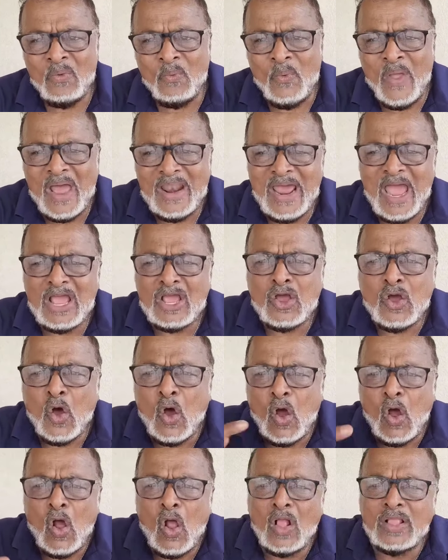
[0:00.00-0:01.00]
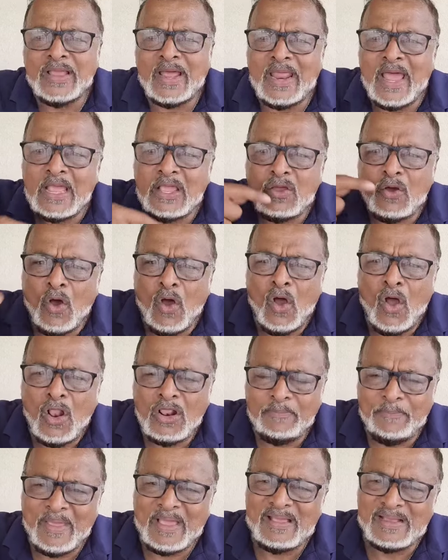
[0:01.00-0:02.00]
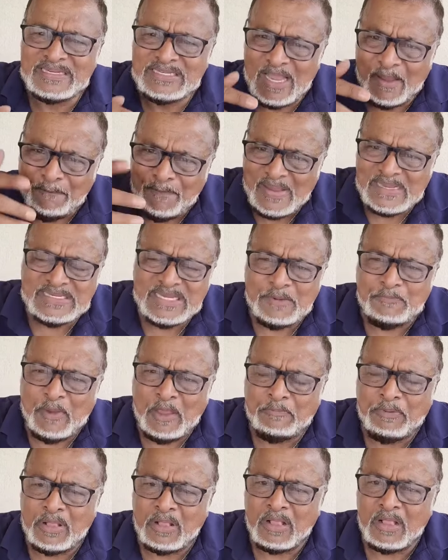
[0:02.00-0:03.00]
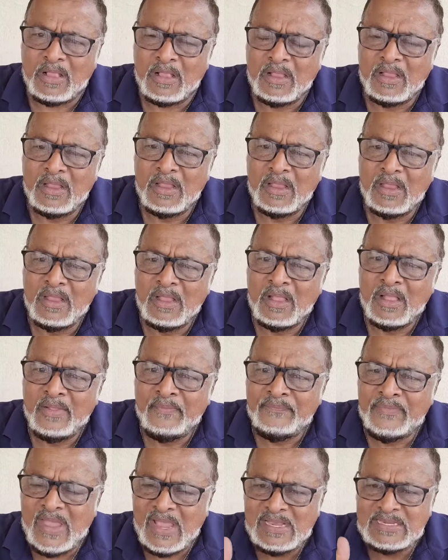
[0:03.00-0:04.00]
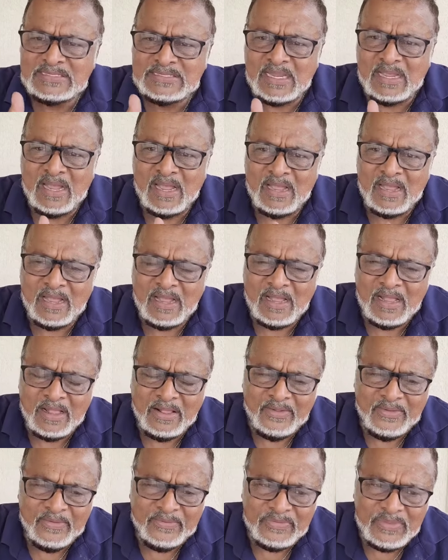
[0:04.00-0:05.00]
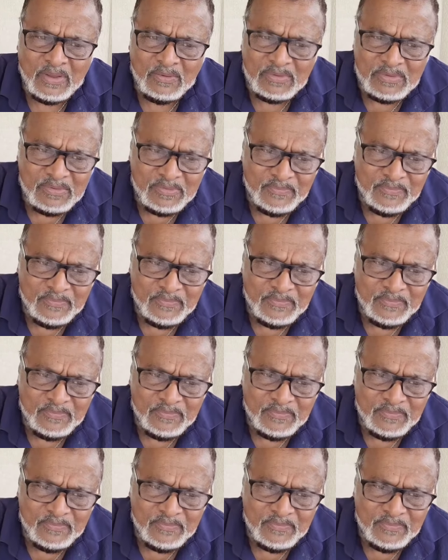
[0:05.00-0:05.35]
Then I called and I called because they're busy people. These, uh,